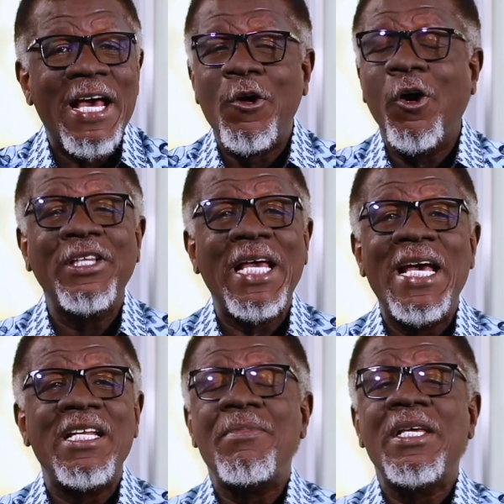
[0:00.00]
And all the
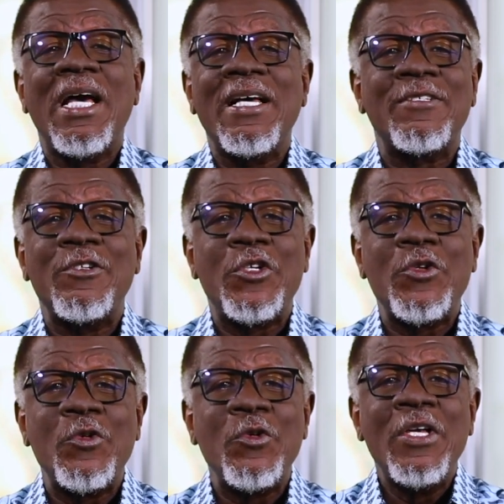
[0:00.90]
enemy has to
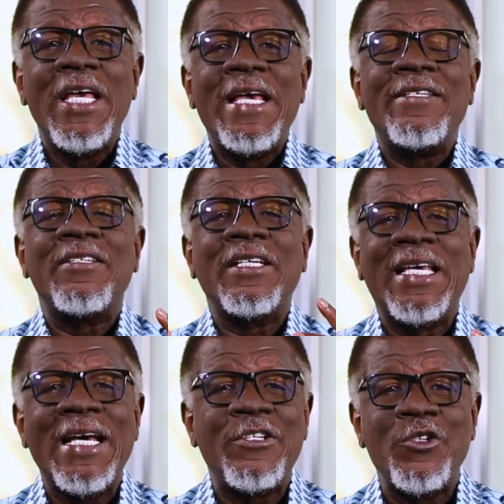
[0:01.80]
do is to
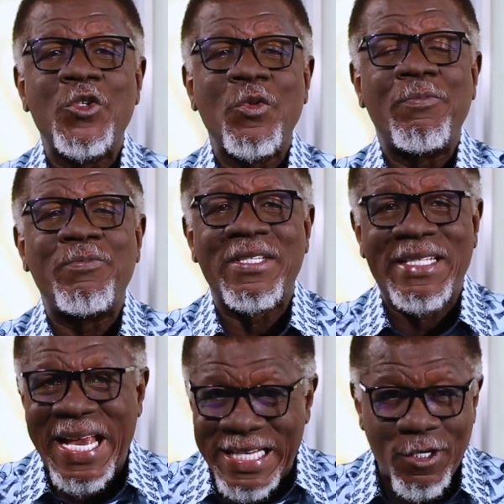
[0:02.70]
get you to a
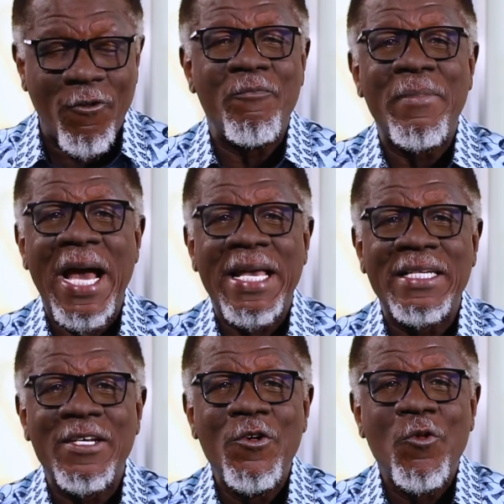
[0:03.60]
state of
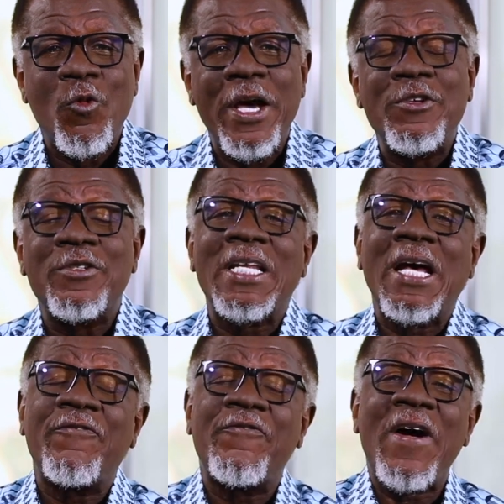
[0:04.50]
mind where you
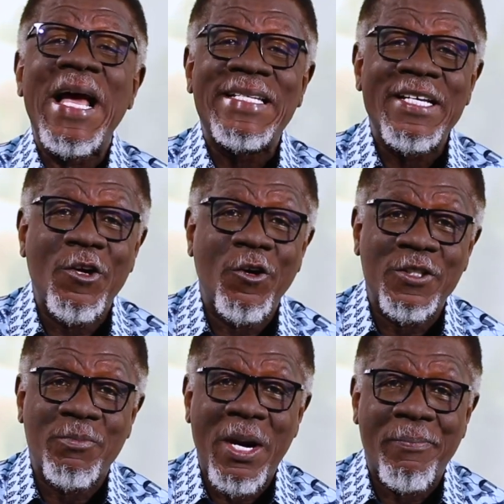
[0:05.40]
start fighting
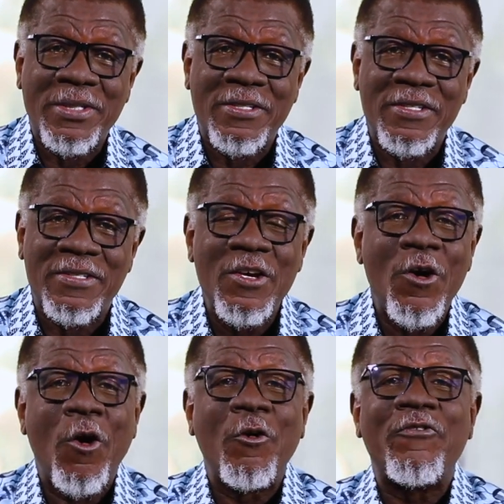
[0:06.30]
God's purposes
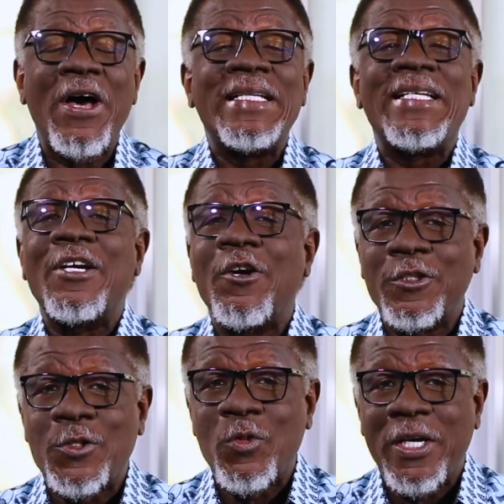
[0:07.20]
or fighting
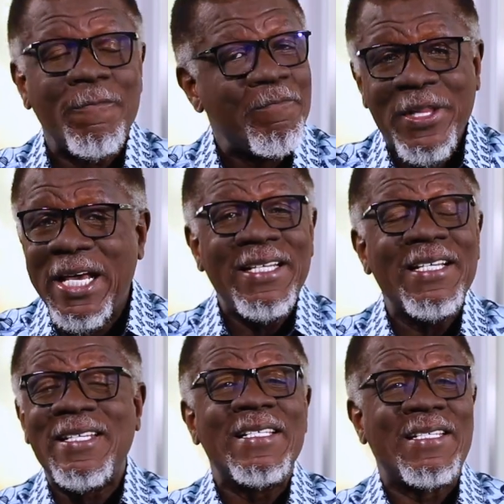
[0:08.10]
God's will. And
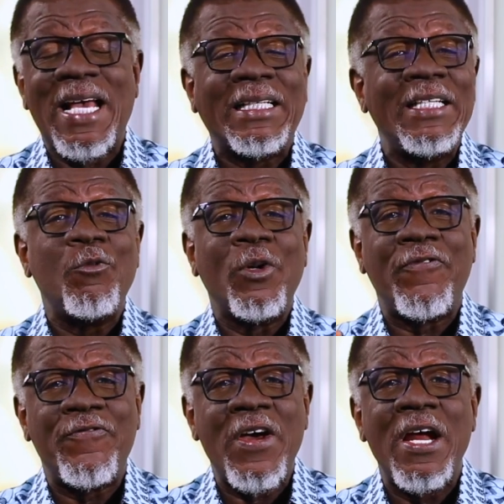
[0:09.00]
that's exactly what
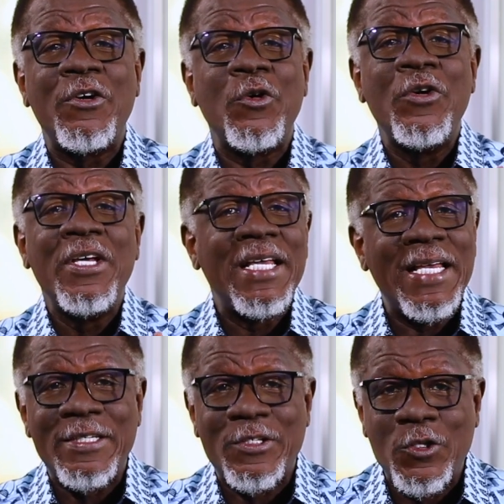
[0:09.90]
Pharaoh
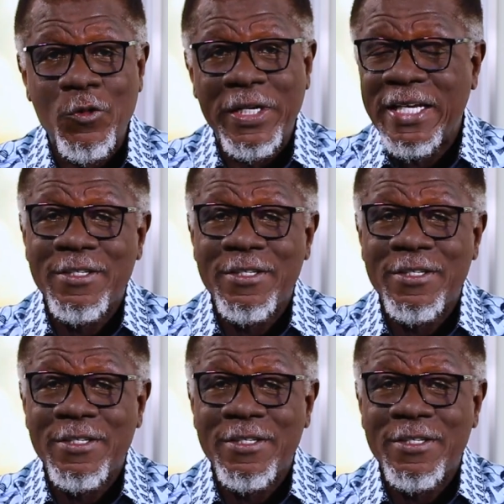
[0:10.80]
is doing.